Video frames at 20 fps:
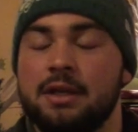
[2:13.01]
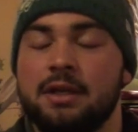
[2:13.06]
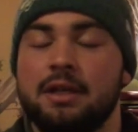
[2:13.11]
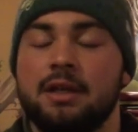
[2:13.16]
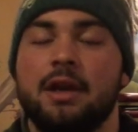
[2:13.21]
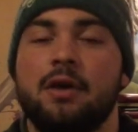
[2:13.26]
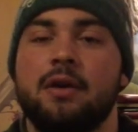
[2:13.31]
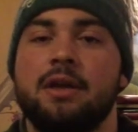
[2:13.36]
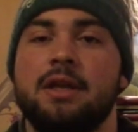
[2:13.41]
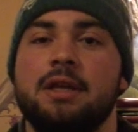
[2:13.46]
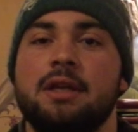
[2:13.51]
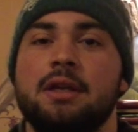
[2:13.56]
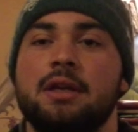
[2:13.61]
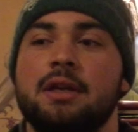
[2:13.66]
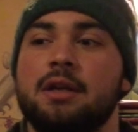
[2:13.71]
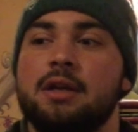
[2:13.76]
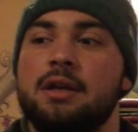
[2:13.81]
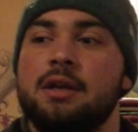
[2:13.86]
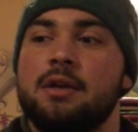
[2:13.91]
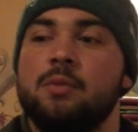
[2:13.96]
you know, he
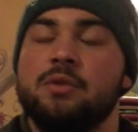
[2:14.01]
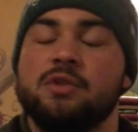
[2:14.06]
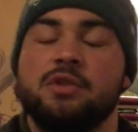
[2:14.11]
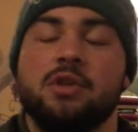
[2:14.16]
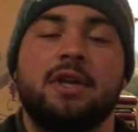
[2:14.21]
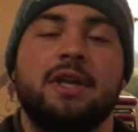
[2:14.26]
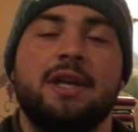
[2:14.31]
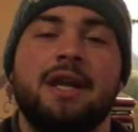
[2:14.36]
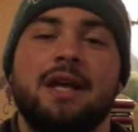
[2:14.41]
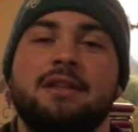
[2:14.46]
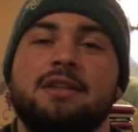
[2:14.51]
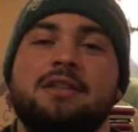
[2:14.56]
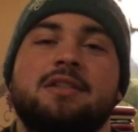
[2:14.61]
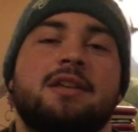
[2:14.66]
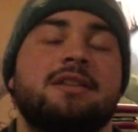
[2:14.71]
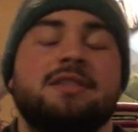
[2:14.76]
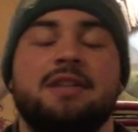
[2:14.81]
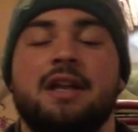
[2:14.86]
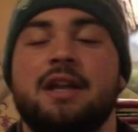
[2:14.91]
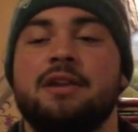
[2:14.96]
was looking at the
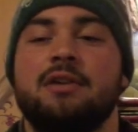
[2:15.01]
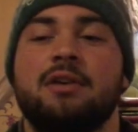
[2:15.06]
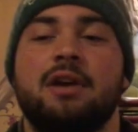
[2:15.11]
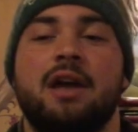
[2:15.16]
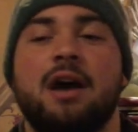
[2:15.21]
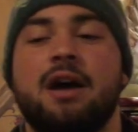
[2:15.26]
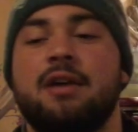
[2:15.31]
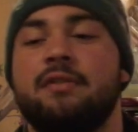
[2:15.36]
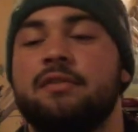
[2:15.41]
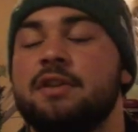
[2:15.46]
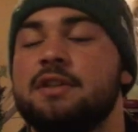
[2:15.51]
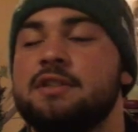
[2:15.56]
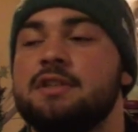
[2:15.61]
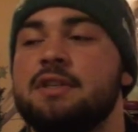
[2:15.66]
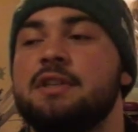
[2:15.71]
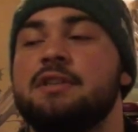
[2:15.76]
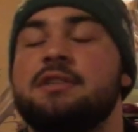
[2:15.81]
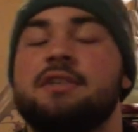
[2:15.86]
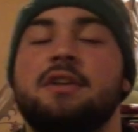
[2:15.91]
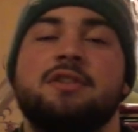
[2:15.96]
Centennial Conference,
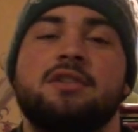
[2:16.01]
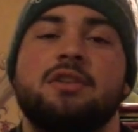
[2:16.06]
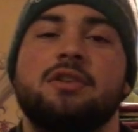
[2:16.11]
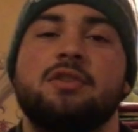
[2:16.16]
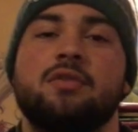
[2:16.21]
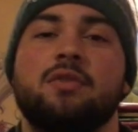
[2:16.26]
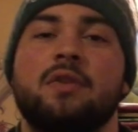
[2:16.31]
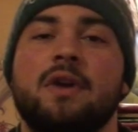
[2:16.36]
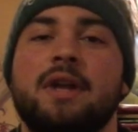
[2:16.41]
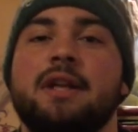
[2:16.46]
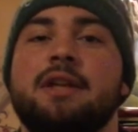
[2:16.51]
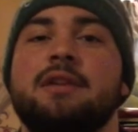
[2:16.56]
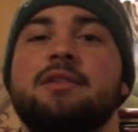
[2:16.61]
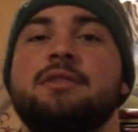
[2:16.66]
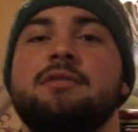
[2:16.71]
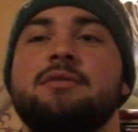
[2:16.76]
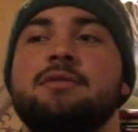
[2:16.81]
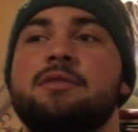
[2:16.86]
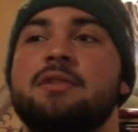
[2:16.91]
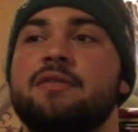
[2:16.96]
and it's such a great
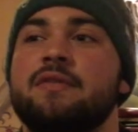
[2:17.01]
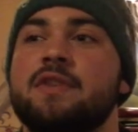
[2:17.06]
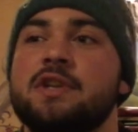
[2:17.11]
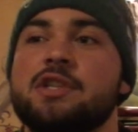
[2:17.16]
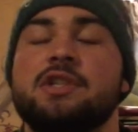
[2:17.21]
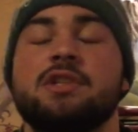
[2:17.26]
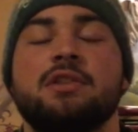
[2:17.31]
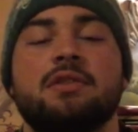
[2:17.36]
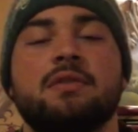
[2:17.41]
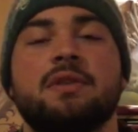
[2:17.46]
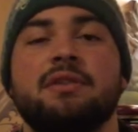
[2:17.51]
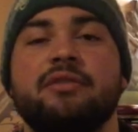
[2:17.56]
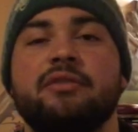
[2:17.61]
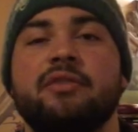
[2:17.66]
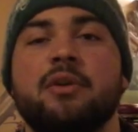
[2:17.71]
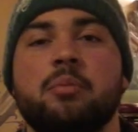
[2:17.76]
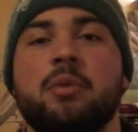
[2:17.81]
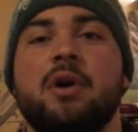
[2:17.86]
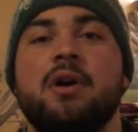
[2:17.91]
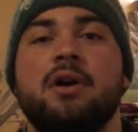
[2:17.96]
Division III
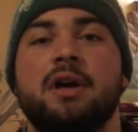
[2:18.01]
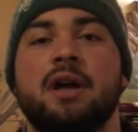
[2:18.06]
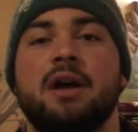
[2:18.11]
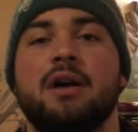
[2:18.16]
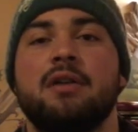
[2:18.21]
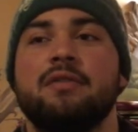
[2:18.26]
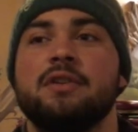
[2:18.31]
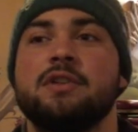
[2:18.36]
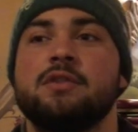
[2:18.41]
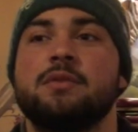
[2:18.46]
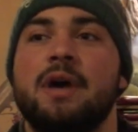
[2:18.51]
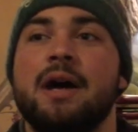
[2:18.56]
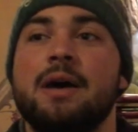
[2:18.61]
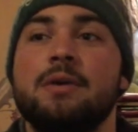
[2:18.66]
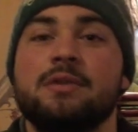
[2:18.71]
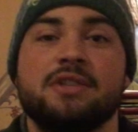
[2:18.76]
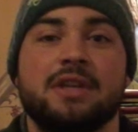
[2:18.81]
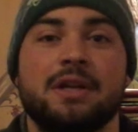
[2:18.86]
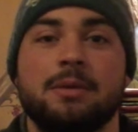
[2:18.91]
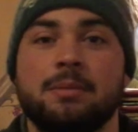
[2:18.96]
football conference where I
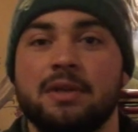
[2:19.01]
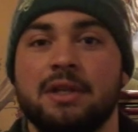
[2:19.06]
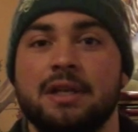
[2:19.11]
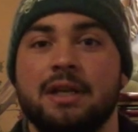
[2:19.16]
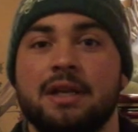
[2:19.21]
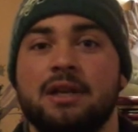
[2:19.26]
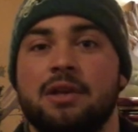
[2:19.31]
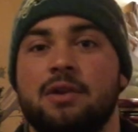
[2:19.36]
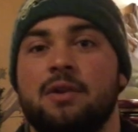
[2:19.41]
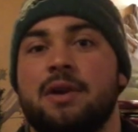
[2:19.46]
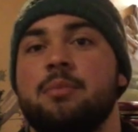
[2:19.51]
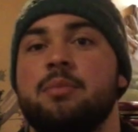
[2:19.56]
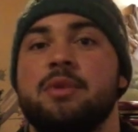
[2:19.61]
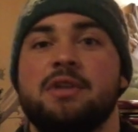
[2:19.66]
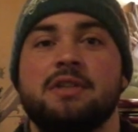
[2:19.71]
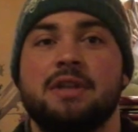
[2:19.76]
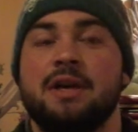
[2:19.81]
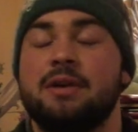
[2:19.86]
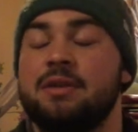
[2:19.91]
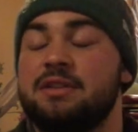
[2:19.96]
was able to get
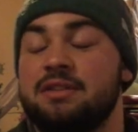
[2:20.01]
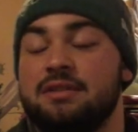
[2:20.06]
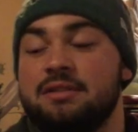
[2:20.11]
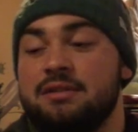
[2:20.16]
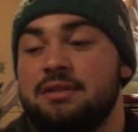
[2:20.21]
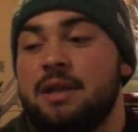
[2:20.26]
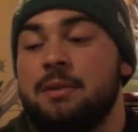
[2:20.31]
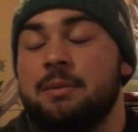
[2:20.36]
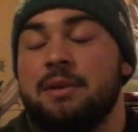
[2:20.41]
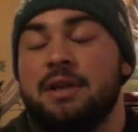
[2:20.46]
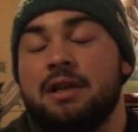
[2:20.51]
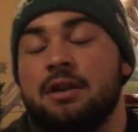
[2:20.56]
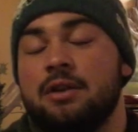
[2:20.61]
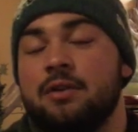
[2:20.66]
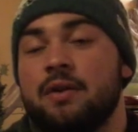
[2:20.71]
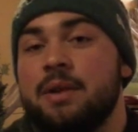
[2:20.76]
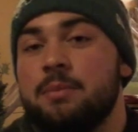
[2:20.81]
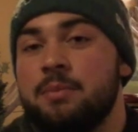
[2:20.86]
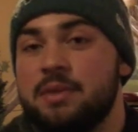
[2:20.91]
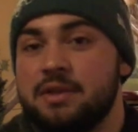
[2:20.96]
a
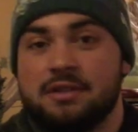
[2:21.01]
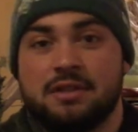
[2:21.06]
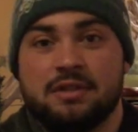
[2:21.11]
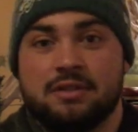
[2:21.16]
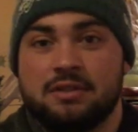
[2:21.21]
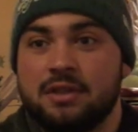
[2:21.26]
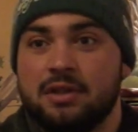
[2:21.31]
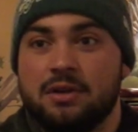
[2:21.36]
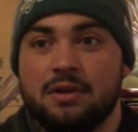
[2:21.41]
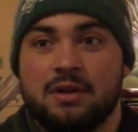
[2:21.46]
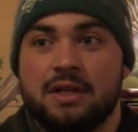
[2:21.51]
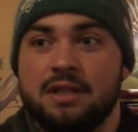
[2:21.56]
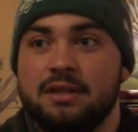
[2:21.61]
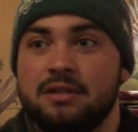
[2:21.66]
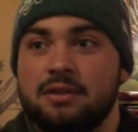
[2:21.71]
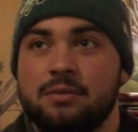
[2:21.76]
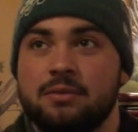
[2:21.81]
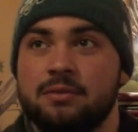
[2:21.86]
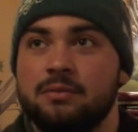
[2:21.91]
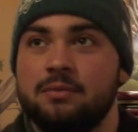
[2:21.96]
great business degree,
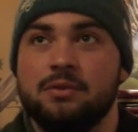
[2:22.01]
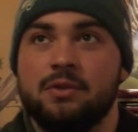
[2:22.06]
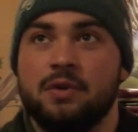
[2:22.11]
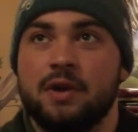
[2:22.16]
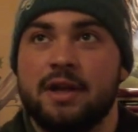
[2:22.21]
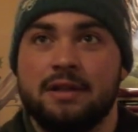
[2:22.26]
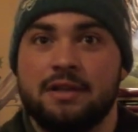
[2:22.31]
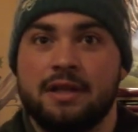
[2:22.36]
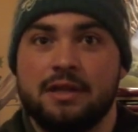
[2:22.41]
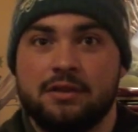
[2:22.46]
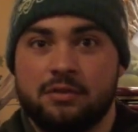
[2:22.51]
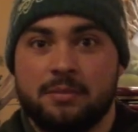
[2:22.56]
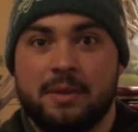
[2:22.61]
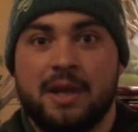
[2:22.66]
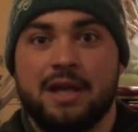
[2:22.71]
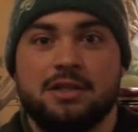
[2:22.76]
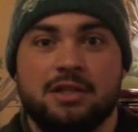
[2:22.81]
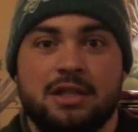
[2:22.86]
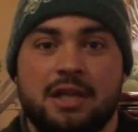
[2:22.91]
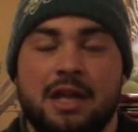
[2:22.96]
do great things for
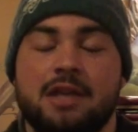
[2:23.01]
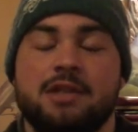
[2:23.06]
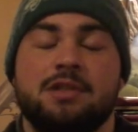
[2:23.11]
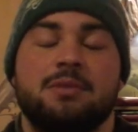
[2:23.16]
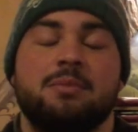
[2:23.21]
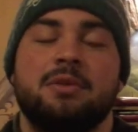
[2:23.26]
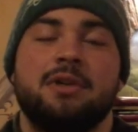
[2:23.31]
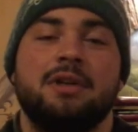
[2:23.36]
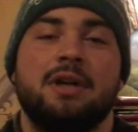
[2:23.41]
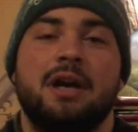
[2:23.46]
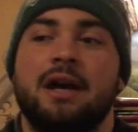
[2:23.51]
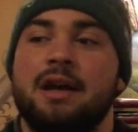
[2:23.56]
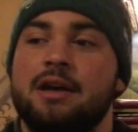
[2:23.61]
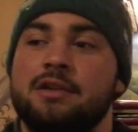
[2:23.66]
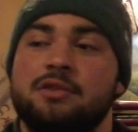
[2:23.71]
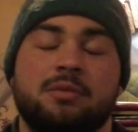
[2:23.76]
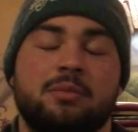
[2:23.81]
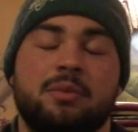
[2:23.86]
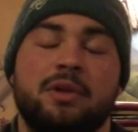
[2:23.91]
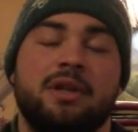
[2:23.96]
my education, but I
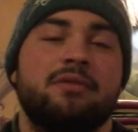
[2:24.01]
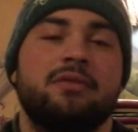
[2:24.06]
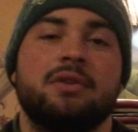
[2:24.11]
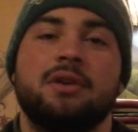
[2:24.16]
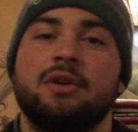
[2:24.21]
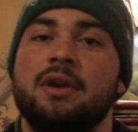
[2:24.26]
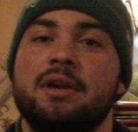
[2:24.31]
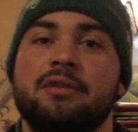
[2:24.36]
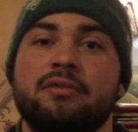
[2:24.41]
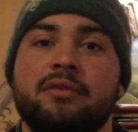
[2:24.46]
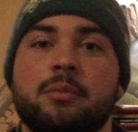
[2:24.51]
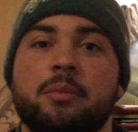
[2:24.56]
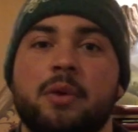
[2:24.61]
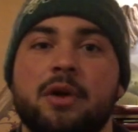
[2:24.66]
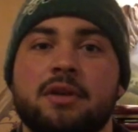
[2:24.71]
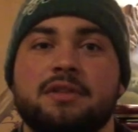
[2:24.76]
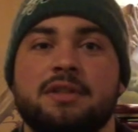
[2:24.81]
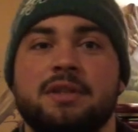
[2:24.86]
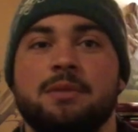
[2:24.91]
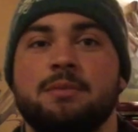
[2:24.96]
also played for a great
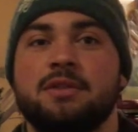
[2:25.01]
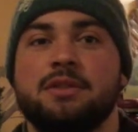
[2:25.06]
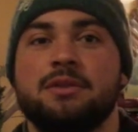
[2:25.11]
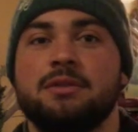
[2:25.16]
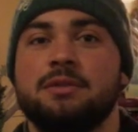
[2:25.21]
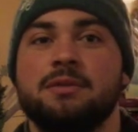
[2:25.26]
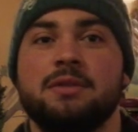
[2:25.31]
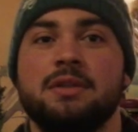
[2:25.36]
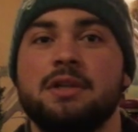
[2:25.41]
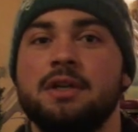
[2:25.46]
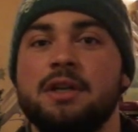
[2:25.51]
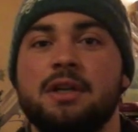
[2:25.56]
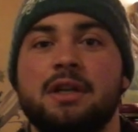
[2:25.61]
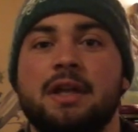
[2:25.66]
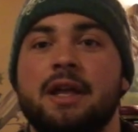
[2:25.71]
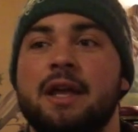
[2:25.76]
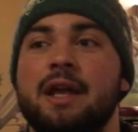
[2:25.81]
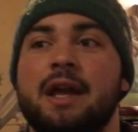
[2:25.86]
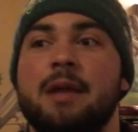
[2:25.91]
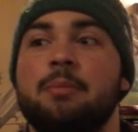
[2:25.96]
football team too.
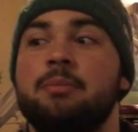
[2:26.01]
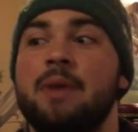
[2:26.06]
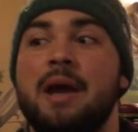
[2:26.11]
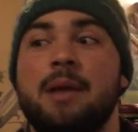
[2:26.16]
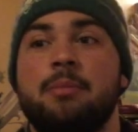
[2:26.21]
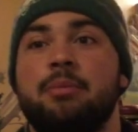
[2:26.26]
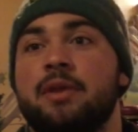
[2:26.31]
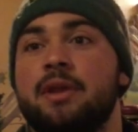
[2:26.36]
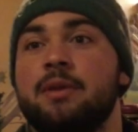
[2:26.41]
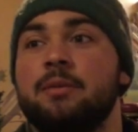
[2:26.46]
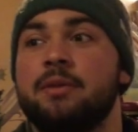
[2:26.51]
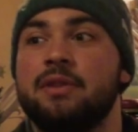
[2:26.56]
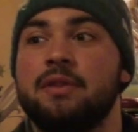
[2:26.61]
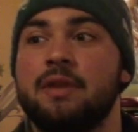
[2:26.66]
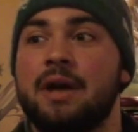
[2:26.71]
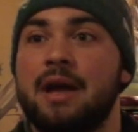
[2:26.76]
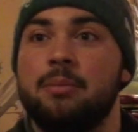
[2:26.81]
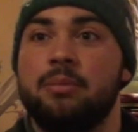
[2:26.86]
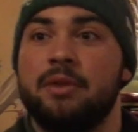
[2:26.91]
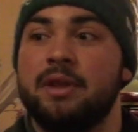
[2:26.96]
And I played
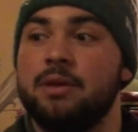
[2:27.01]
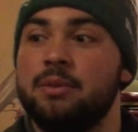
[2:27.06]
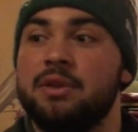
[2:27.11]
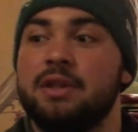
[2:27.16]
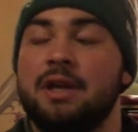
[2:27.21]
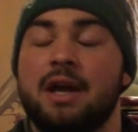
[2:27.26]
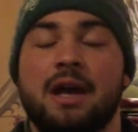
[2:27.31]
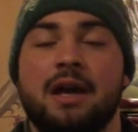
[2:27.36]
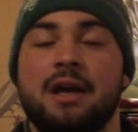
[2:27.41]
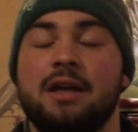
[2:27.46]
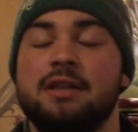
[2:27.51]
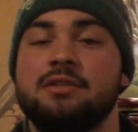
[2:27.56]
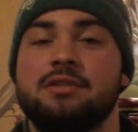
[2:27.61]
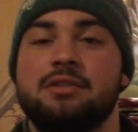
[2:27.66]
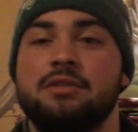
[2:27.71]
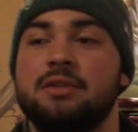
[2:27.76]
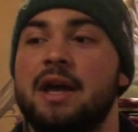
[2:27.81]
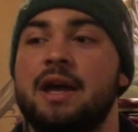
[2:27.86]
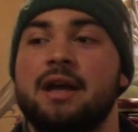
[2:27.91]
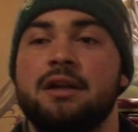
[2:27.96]
with
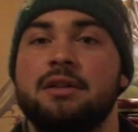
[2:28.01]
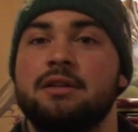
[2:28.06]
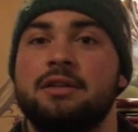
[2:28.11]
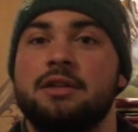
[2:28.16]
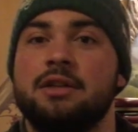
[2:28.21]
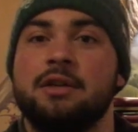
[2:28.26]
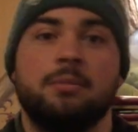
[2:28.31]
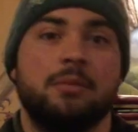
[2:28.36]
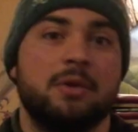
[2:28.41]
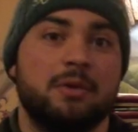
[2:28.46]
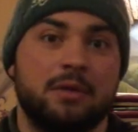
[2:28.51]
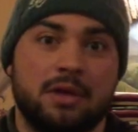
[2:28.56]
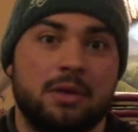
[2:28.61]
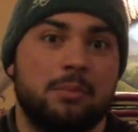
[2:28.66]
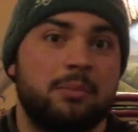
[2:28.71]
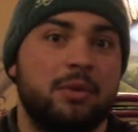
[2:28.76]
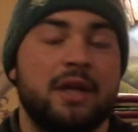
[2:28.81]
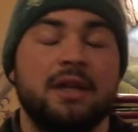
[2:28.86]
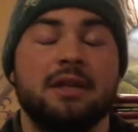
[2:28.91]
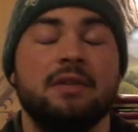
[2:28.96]
guys that
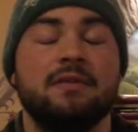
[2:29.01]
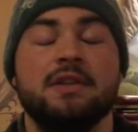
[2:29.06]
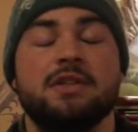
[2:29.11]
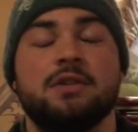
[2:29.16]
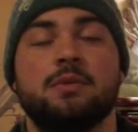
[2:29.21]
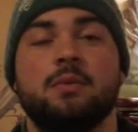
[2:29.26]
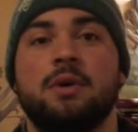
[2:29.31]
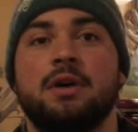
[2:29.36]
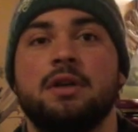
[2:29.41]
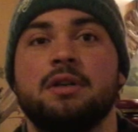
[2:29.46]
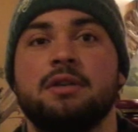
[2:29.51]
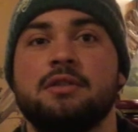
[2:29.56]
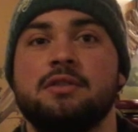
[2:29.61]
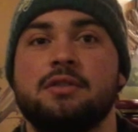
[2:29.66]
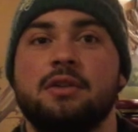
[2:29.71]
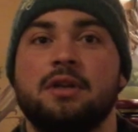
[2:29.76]
could play Division I.